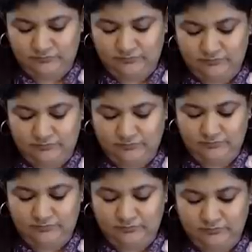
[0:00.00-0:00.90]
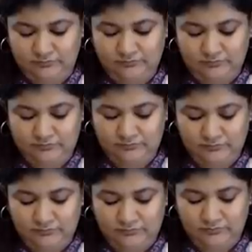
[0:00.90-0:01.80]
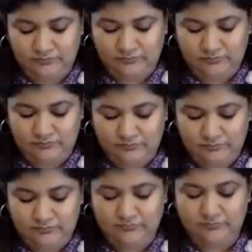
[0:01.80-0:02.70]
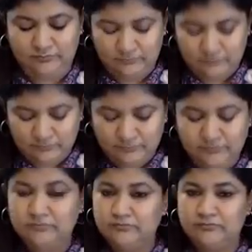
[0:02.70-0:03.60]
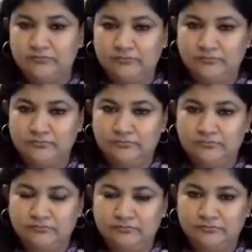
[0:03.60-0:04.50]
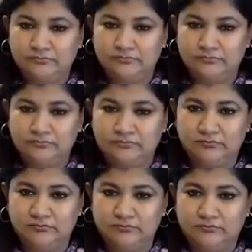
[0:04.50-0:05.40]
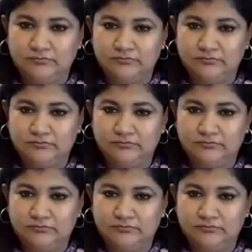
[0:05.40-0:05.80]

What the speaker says: (not speaking)